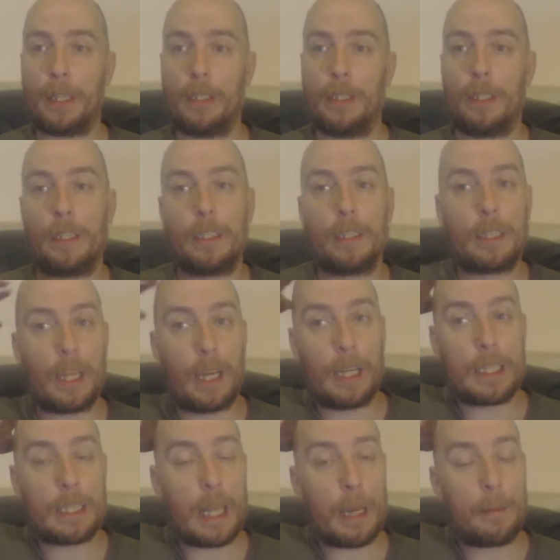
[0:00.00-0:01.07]
because
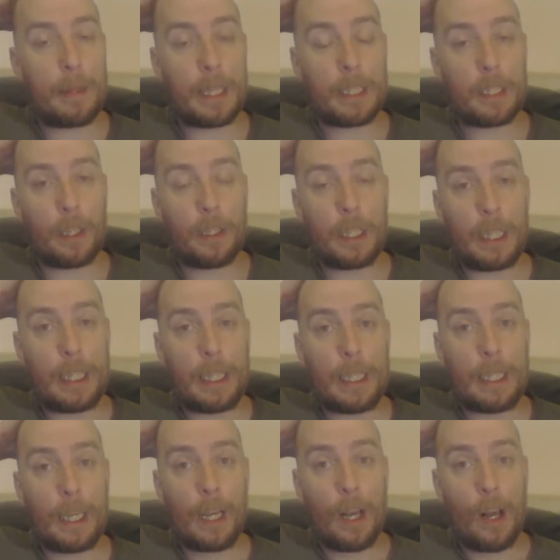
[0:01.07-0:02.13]
same thing as on
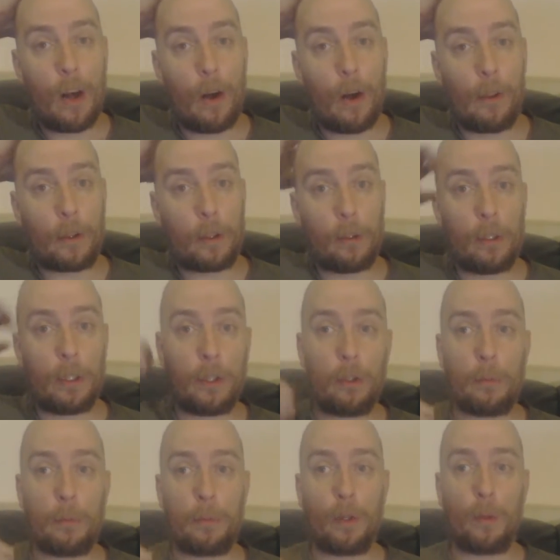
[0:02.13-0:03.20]
the other coil, the
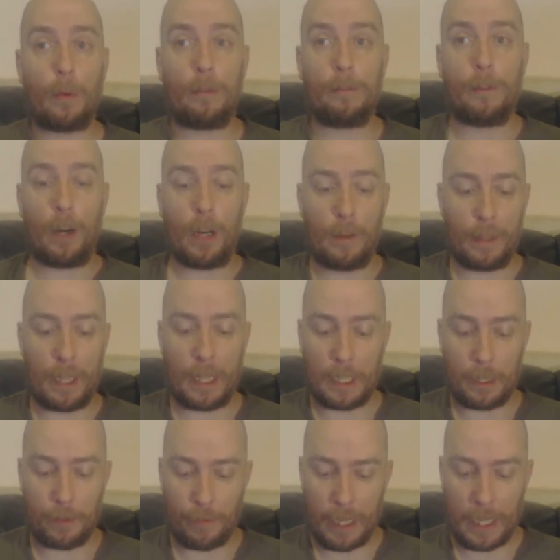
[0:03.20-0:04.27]
0.15, it
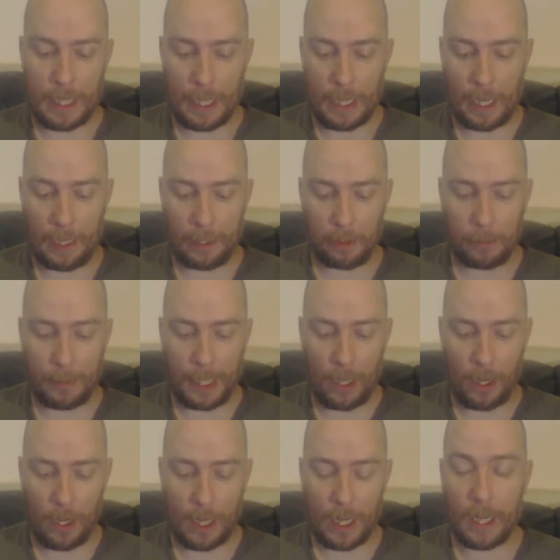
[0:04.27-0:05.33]
is reading a little bit
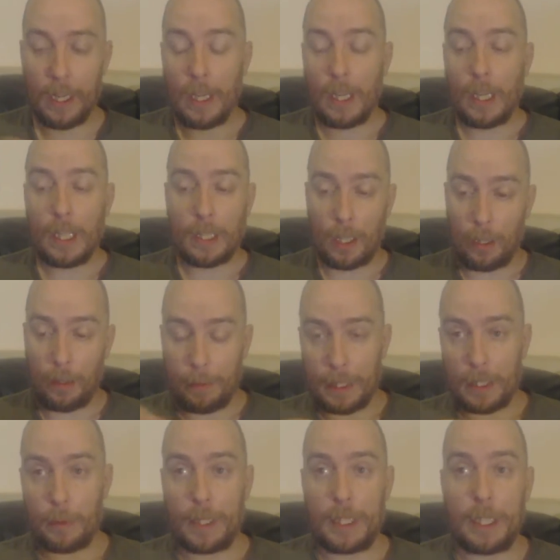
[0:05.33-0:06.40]
higher. So I've
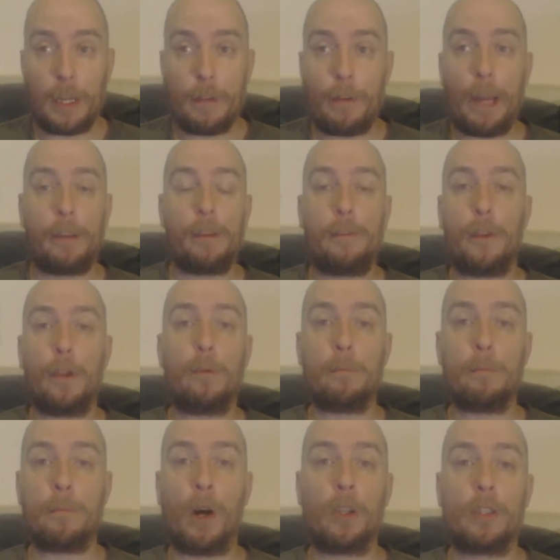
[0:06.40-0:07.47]
been switching it around a few
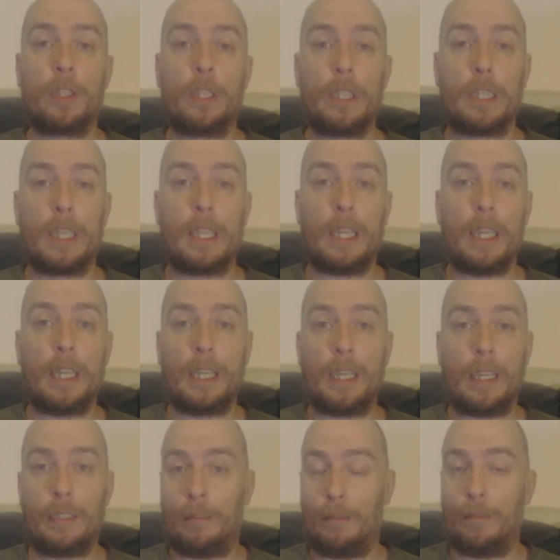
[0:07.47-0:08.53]
mods to
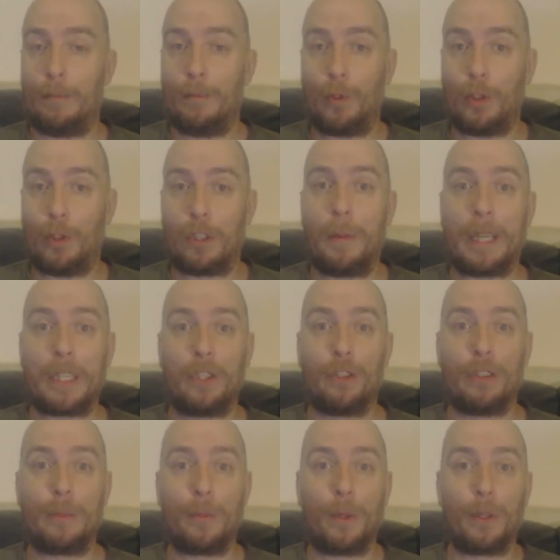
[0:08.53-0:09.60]
see, just to make
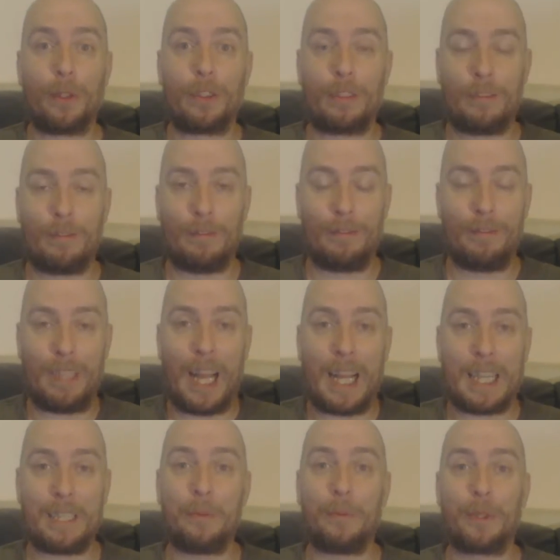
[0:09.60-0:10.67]
sure it was
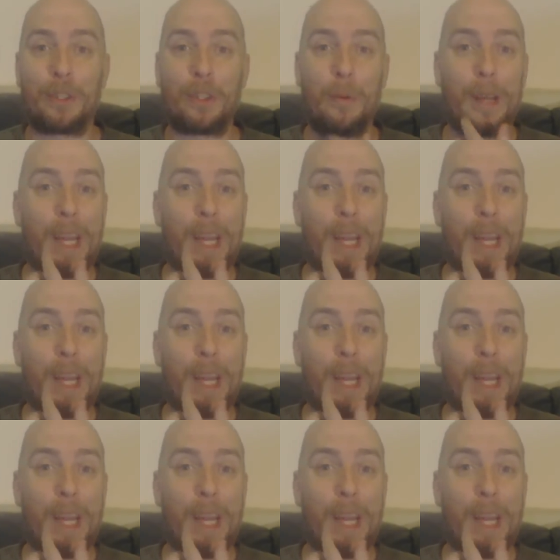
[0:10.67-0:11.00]
as it was